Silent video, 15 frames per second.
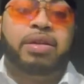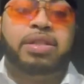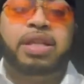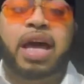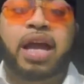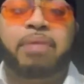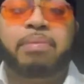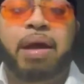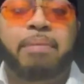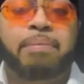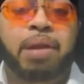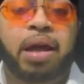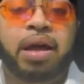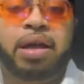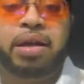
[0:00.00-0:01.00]
It's not in my
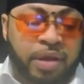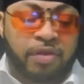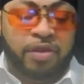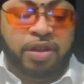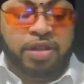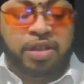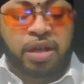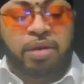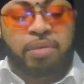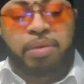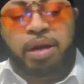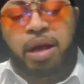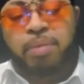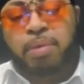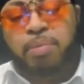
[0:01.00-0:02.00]
blood. If it's going to
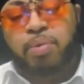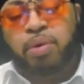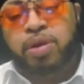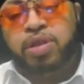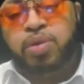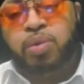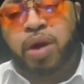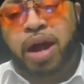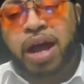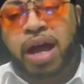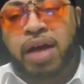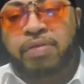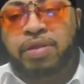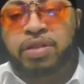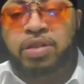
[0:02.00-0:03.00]
become a point to where I
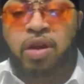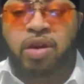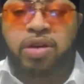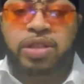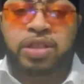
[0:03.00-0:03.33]
have to start